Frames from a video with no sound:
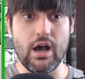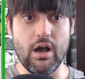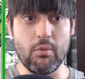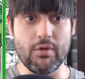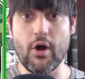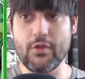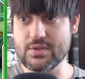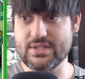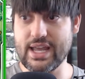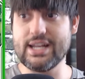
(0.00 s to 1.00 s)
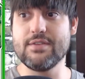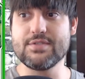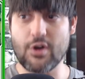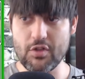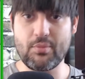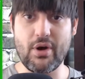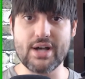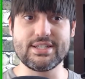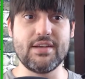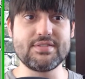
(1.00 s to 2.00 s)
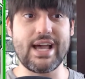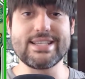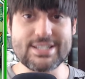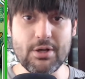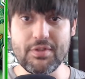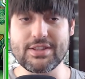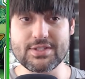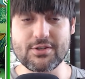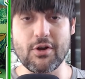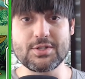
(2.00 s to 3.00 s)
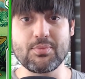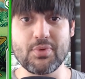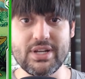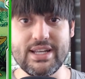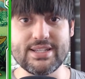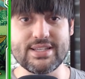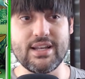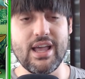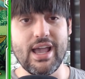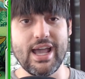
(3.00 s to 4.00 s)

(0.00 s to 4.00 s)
with all those negatives, all the positives, I still think this card's pretty decent,